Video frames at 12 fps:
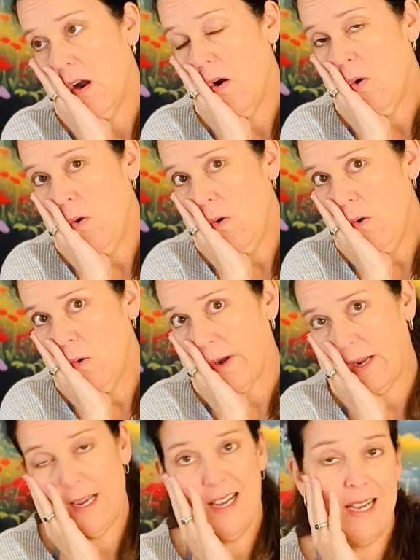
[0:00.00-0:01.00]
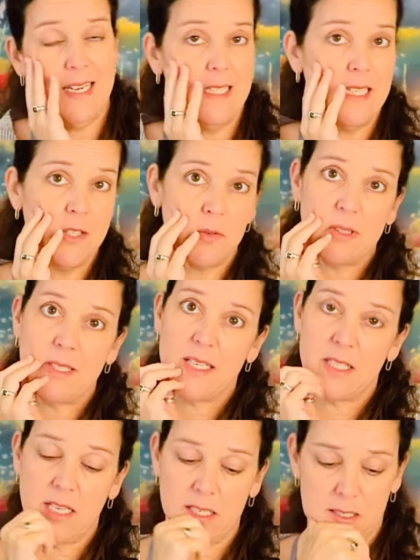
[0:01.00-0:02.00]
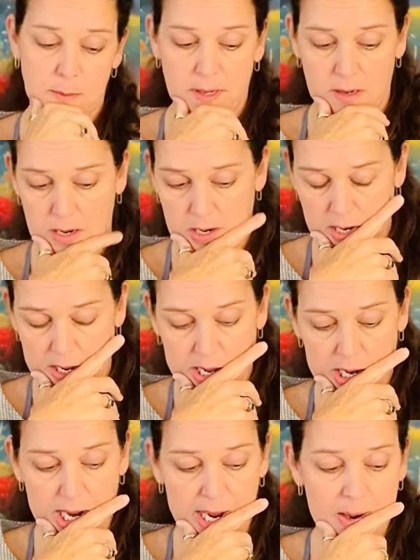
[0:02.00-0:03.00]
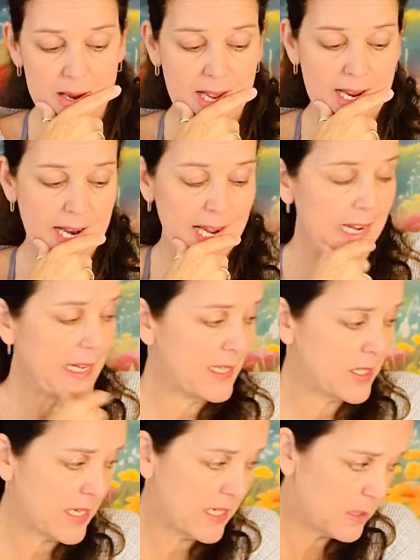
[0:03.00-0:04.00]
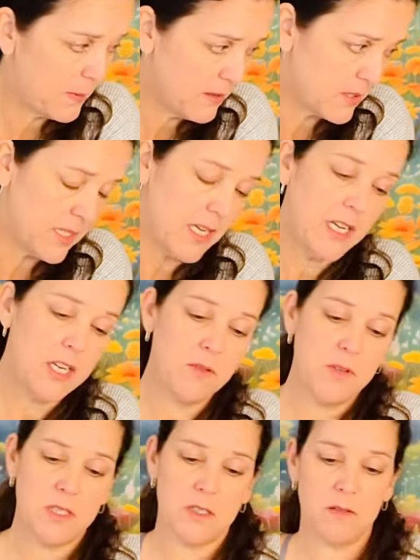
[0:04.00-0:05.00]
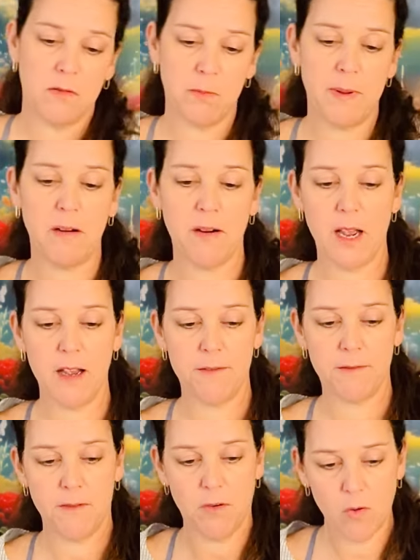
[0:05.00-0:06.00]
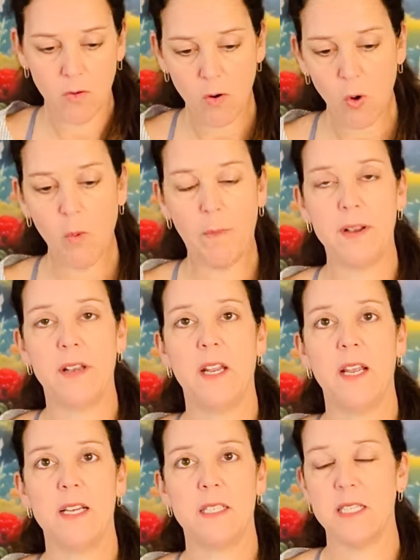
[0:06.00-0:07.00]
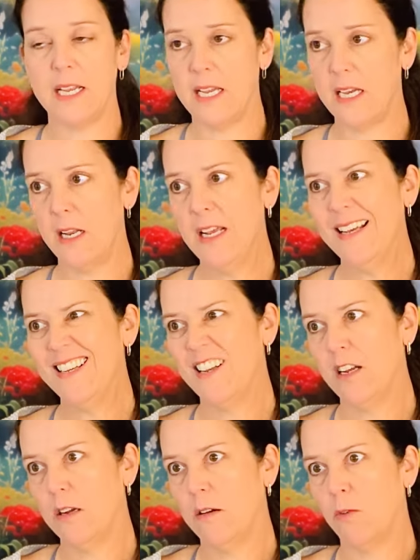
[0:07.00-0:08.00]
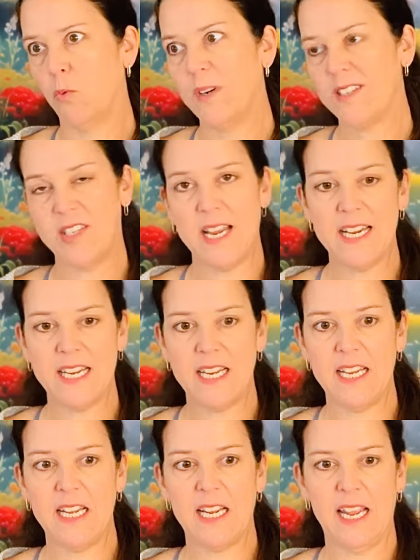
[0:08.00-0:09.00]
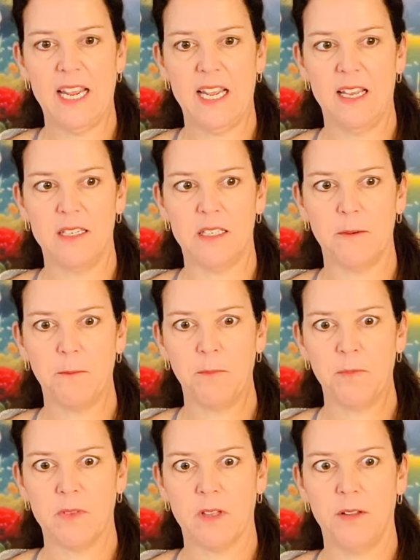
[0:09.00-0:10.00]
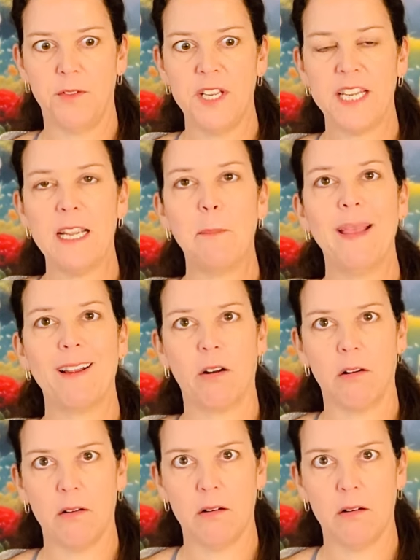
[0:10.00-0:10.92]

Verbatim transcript: whoo, I need to release this spirit, and I and I and it's like spirit sending you this spirit of openness and risk taking and thinking bigger.